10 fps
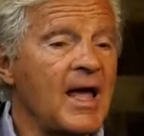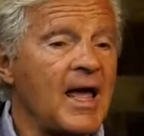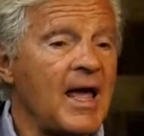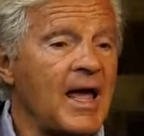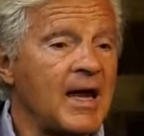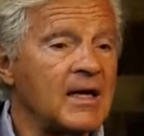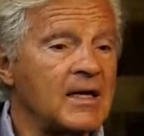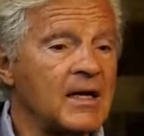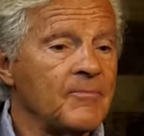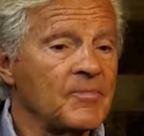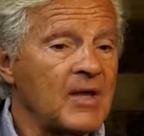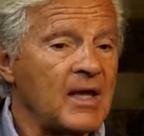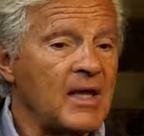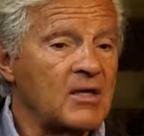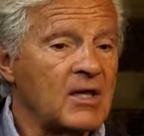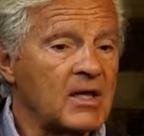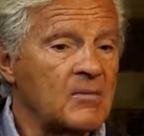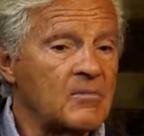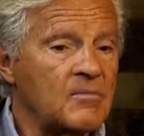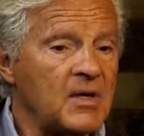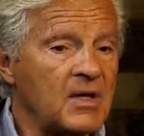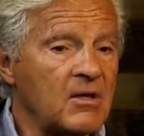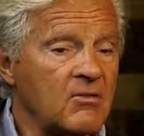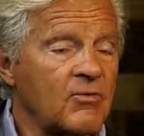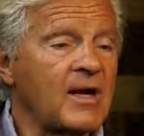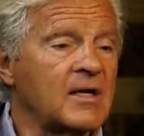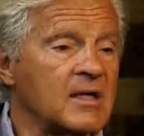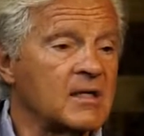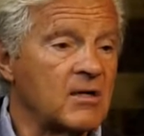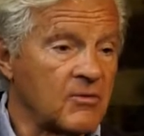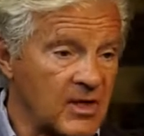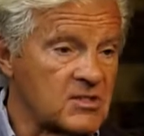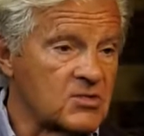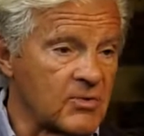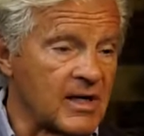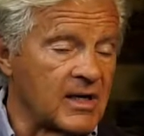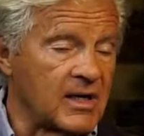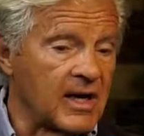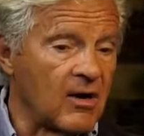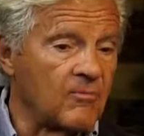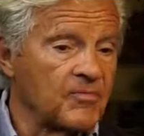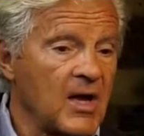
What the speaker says: and it can be threatened, or it is threatened now,